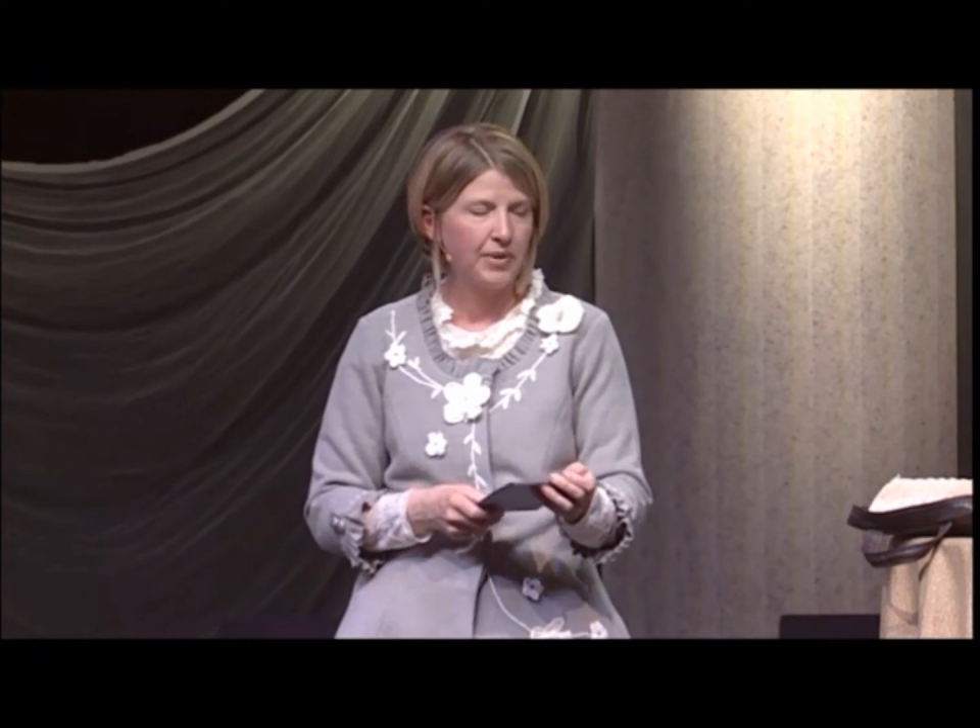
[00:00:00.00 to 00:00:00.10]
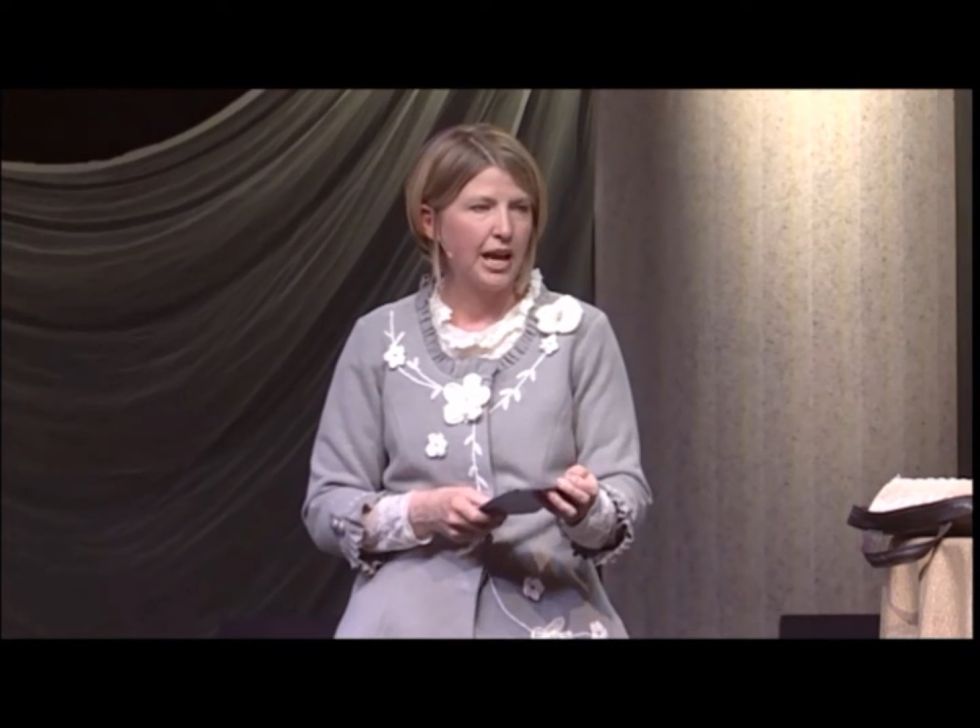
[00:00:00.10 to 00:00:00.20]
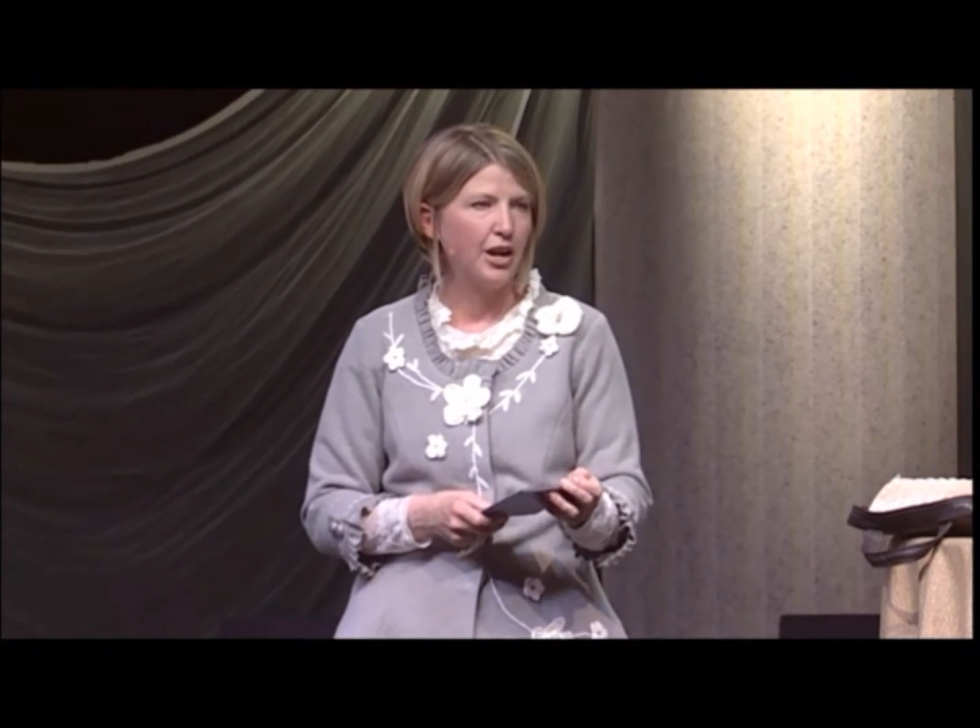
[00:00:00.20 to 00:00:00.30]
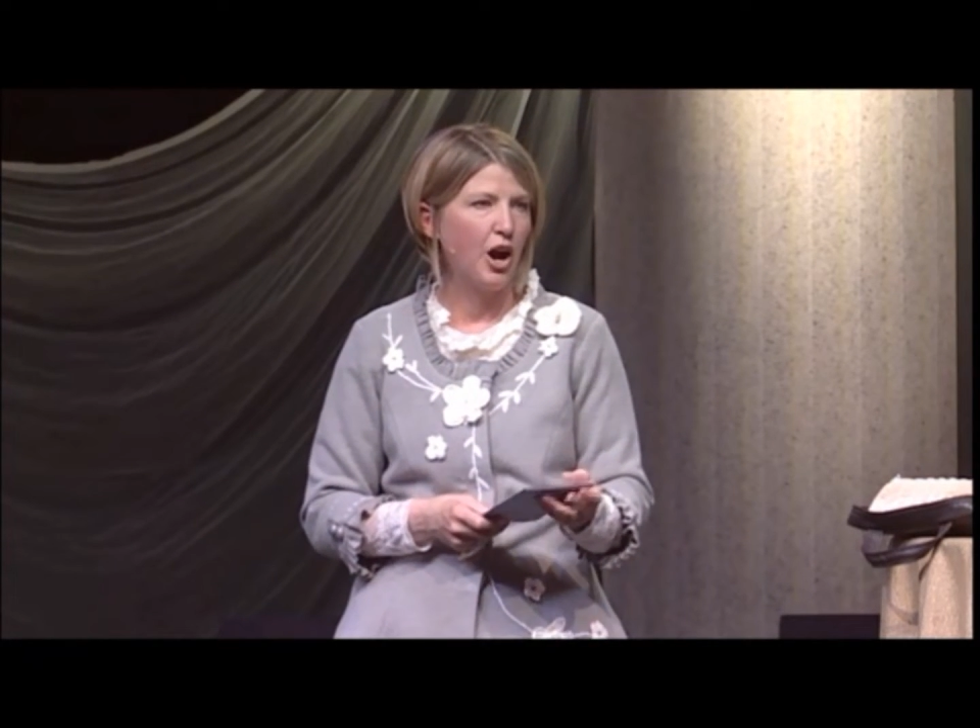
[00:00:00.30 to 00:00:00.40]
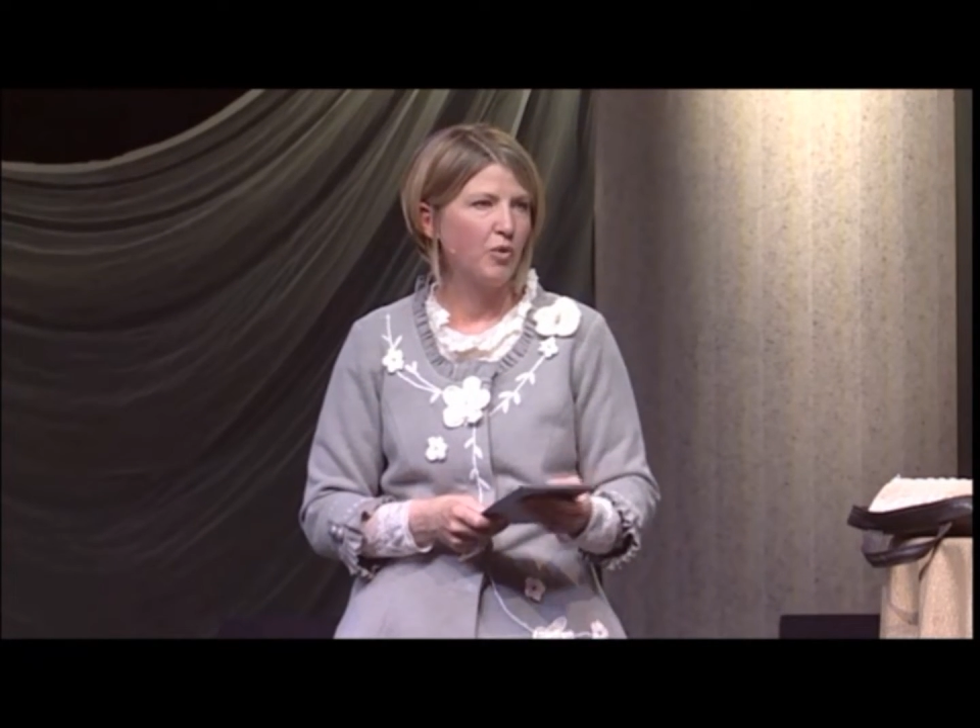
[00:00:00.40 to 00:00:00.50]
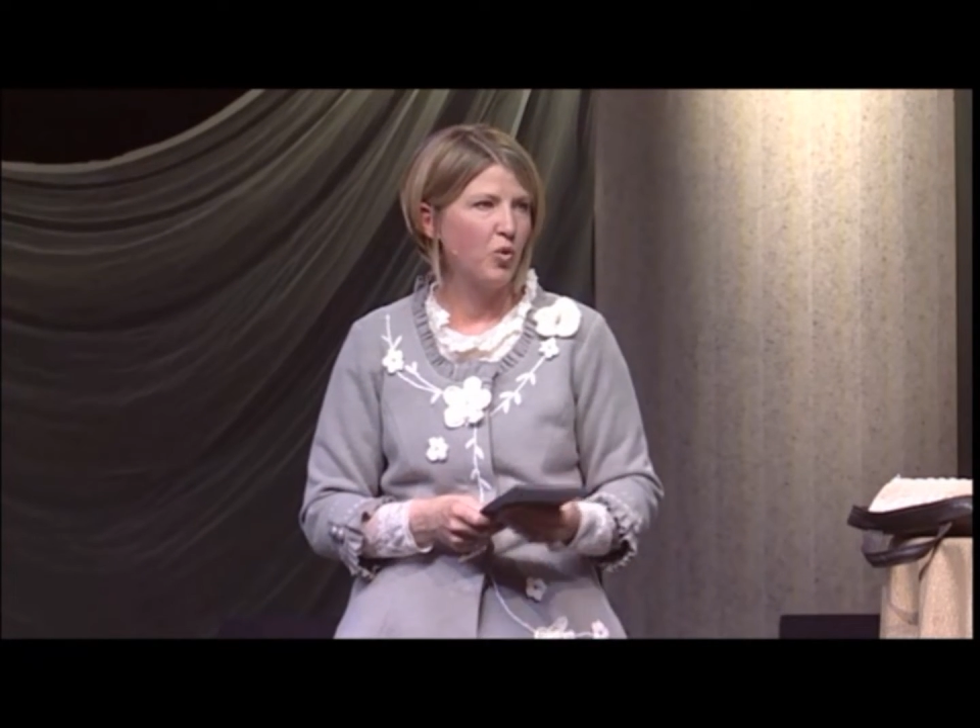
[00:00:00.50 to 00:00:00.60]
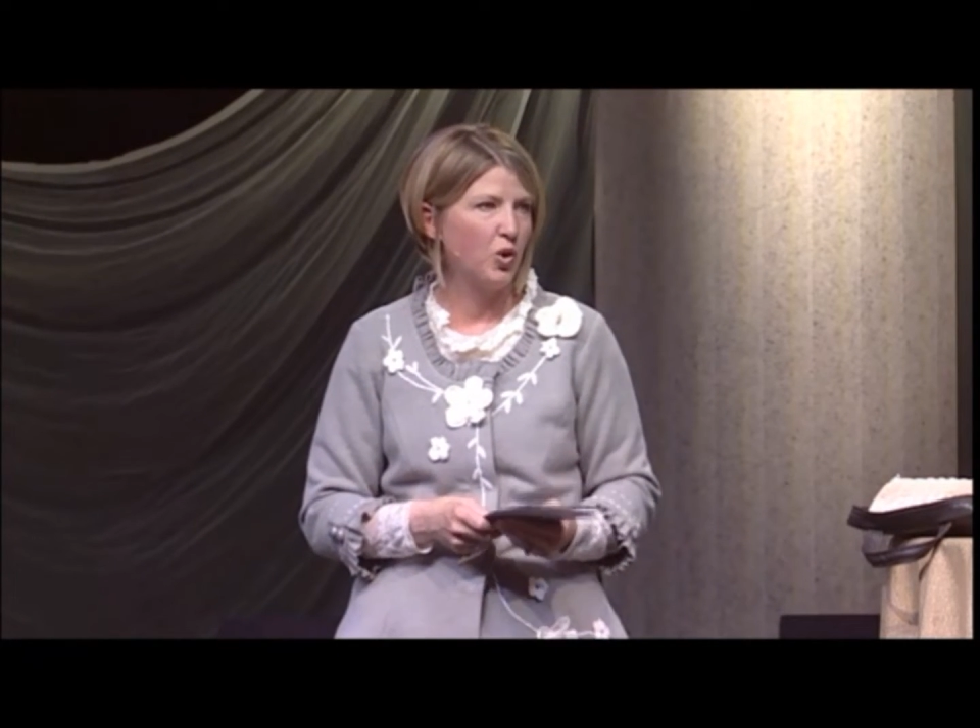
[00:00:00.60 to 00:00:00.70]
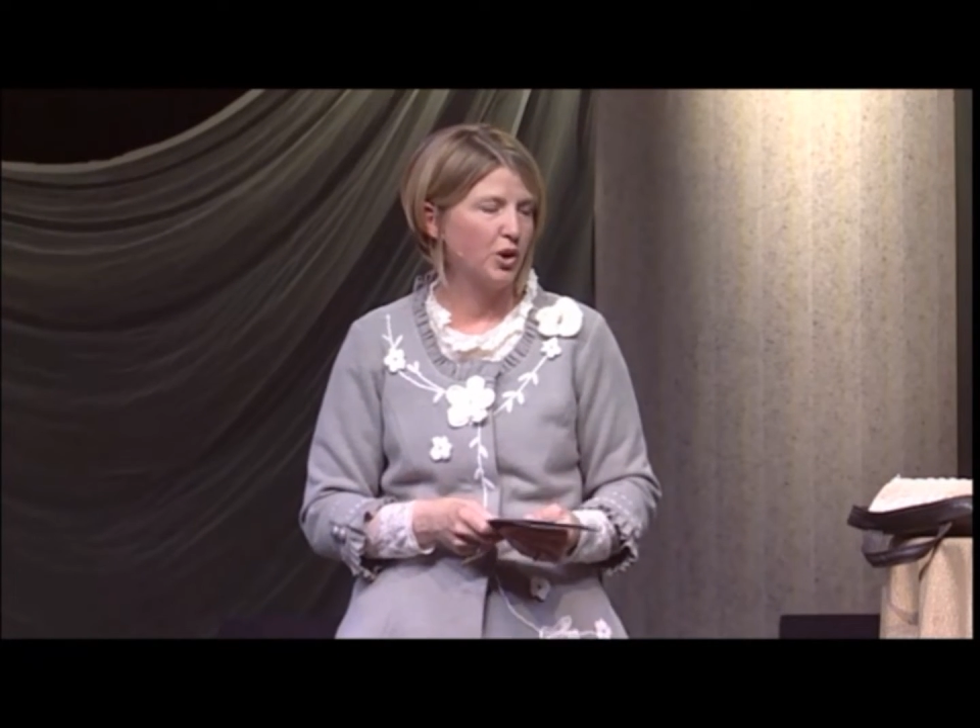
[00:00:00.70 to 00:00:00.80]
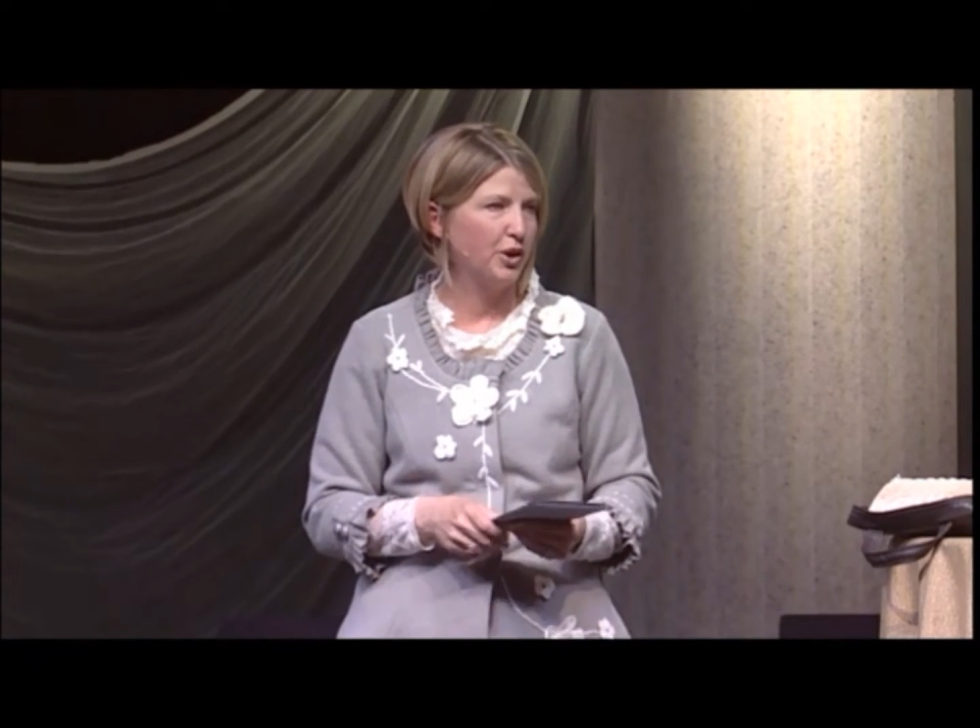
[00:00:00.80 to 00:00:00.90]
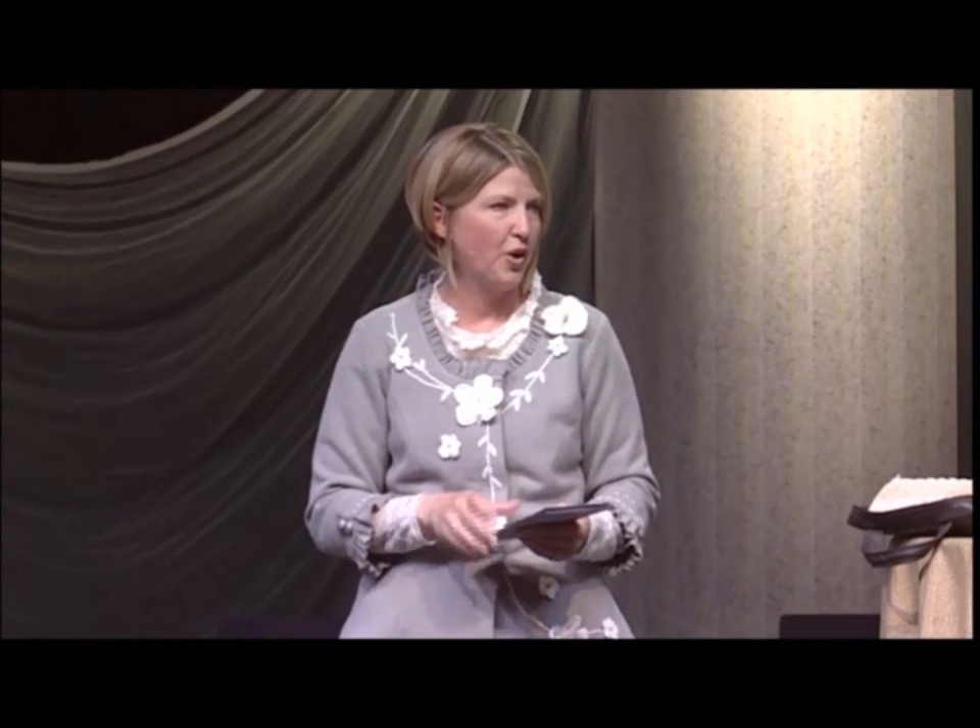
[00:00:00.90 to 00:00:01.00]
In our
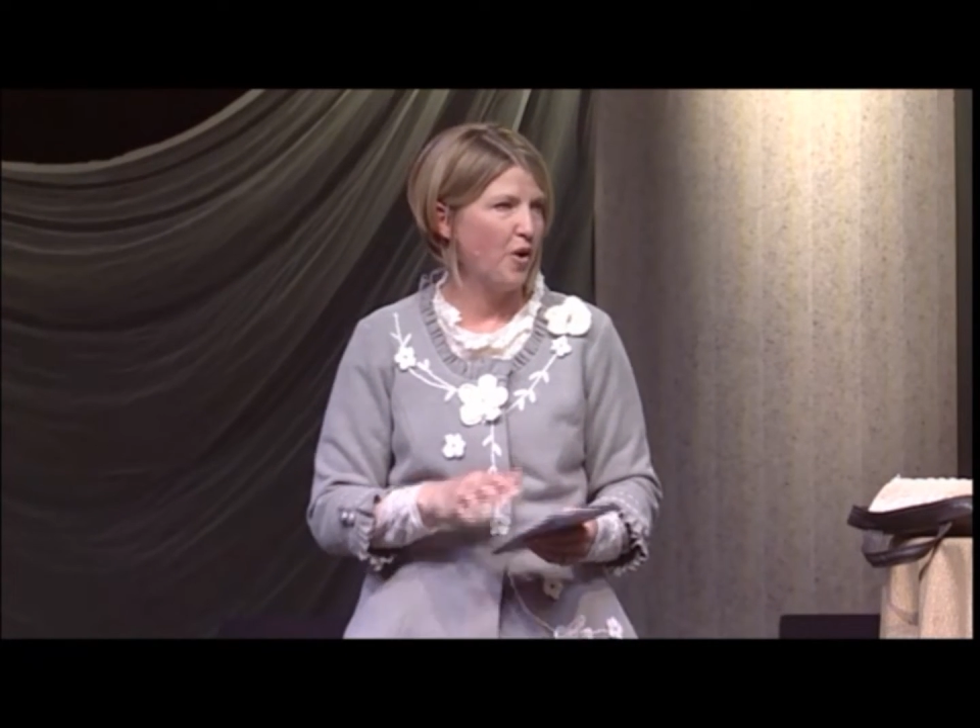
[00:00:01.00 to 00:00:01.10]
ward,